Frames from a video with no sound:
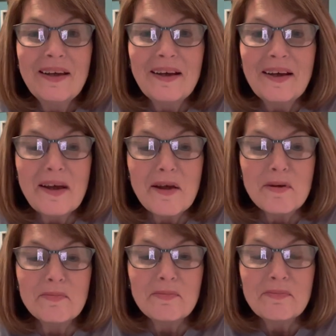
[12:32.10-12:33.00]

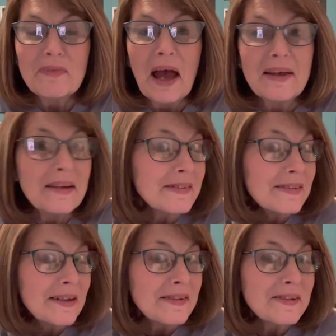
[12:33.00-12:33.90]
I guess
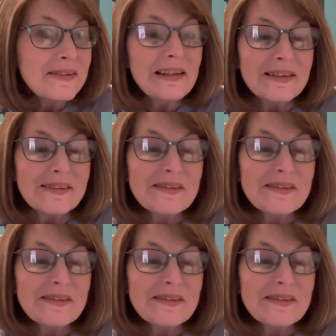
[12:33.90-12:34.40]
that's it.